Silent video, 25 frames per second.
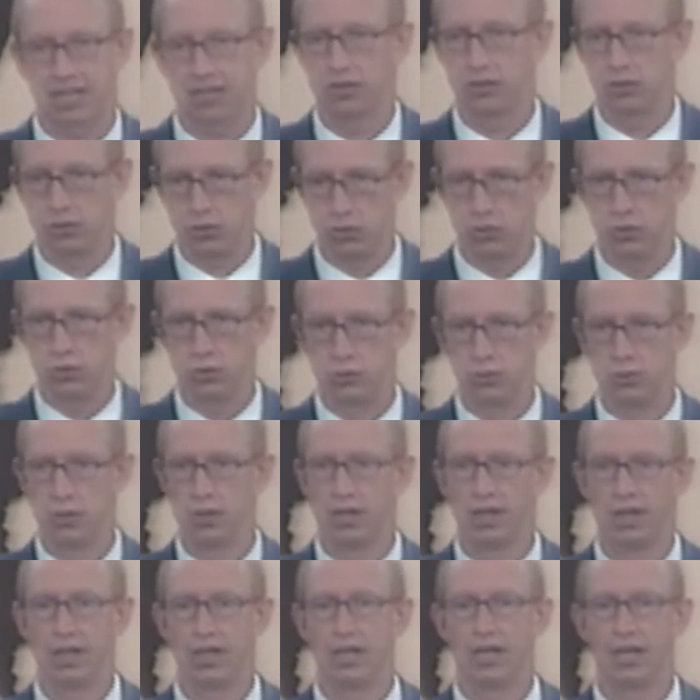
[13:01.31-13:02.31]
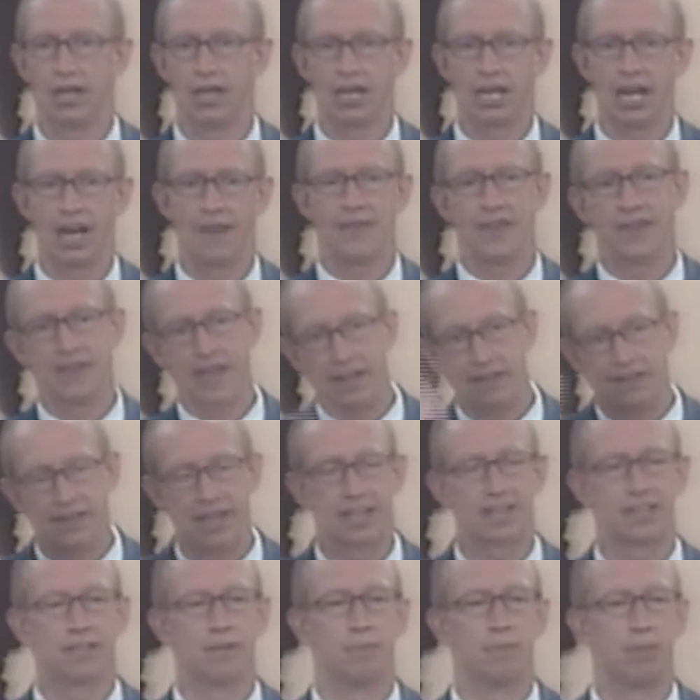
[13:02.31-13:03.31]
you, and then they
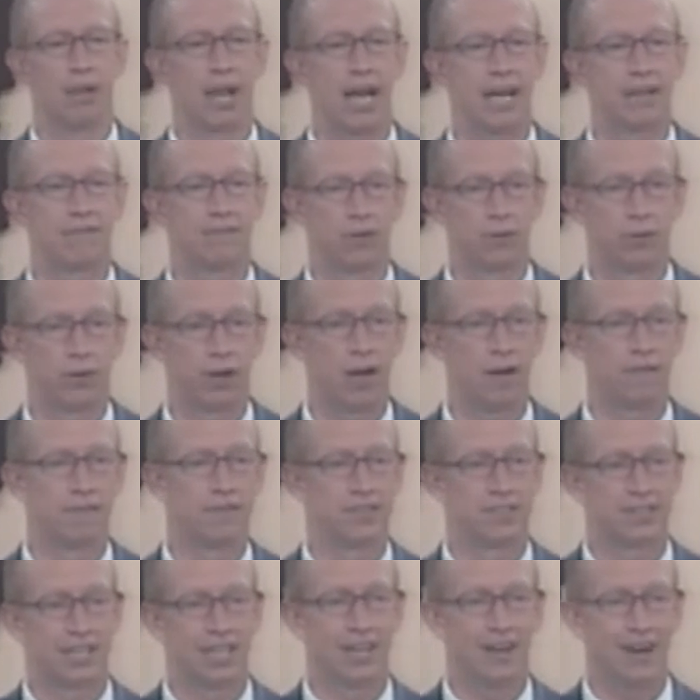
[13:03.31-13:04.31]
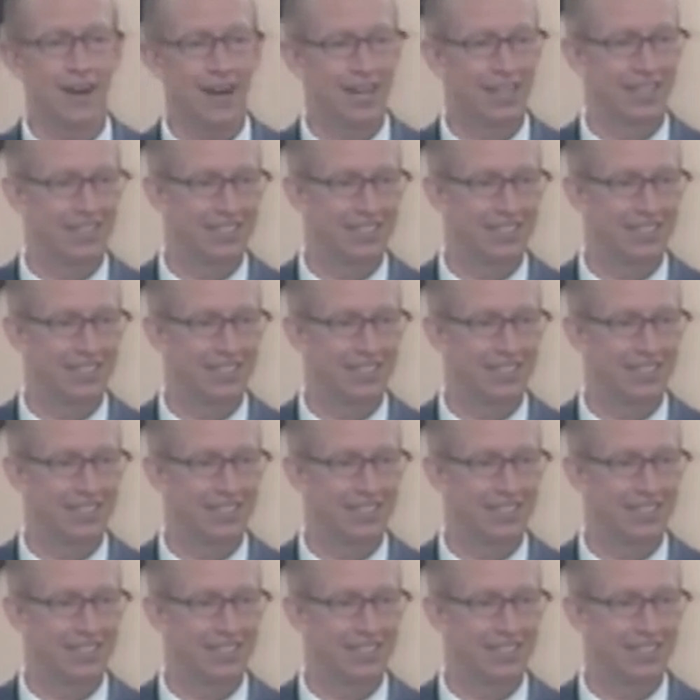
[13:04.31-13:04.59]
take the blindfold off and say, "All right,